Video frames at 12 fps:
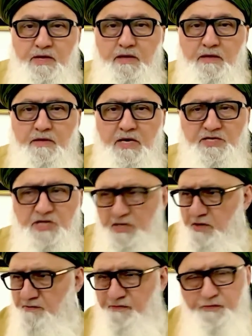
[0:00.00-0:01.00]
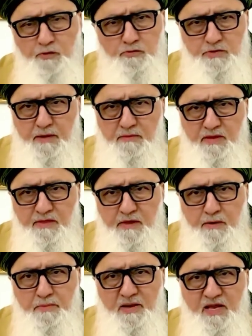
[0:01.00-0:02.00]
And shaitan fooled them in
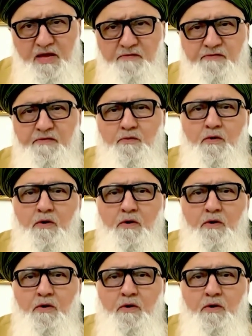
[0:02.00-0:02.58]
their belief.